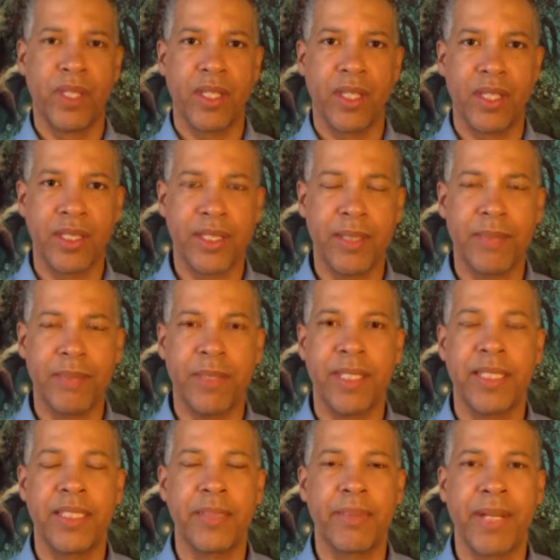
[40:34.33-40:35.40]
It's something
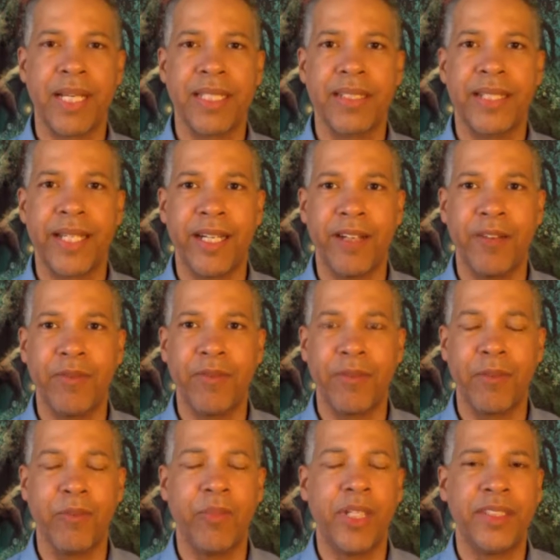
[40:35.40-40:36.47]
that's passed down
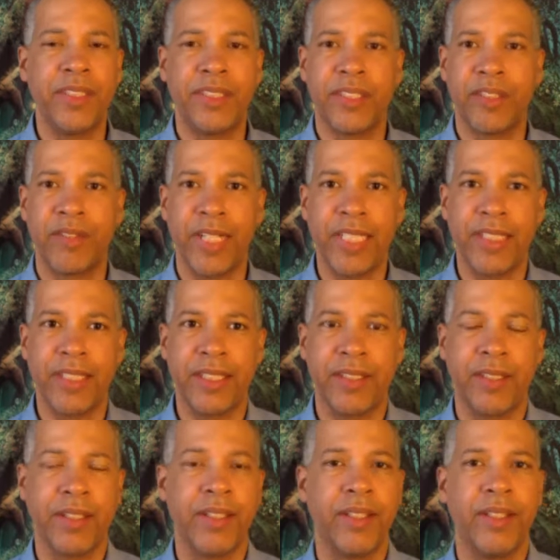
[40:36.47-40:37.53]
from one generation
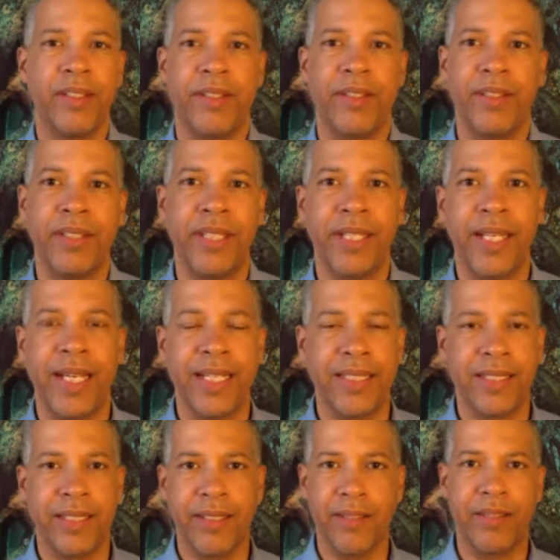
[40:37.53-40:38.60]
to the
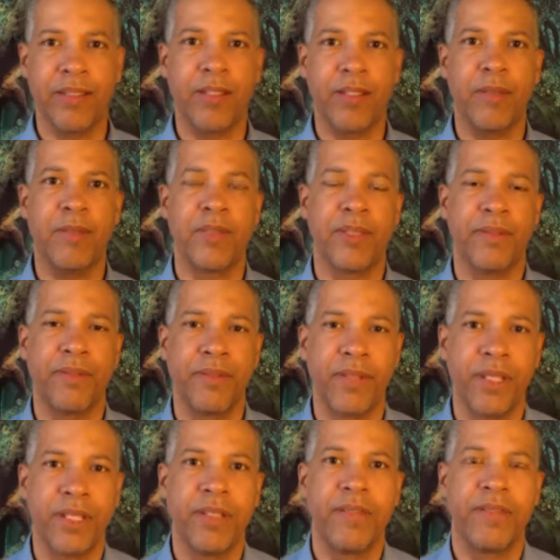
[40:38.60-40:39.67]
next in terms of
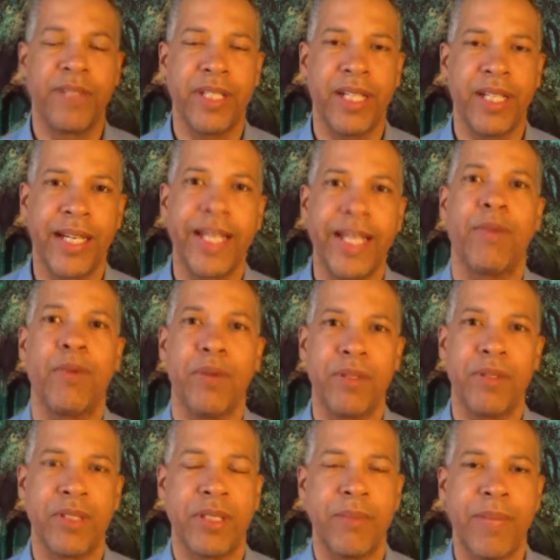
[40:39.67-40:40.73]
feeling like we're
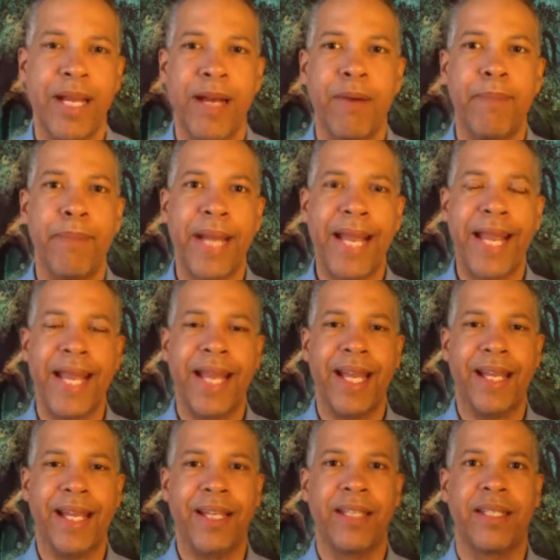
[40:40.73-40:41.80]
somehow
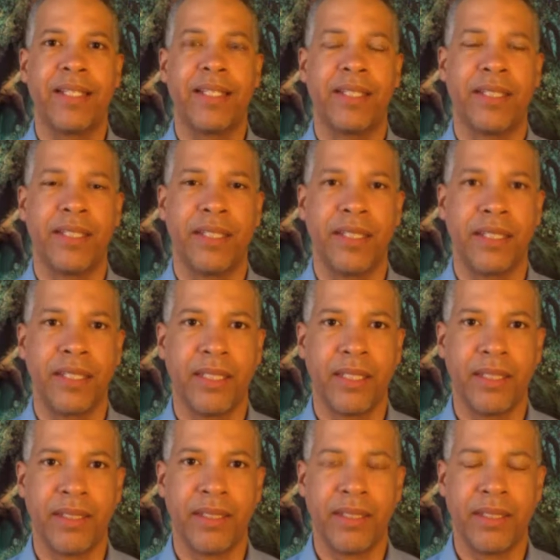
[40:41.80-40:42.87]
bad,
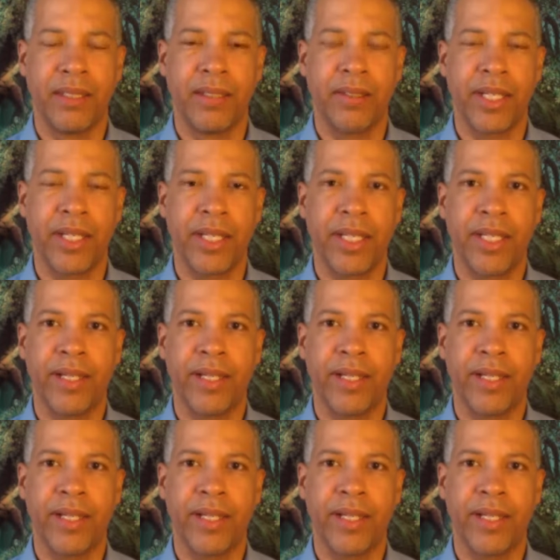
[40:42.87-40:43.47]
okay,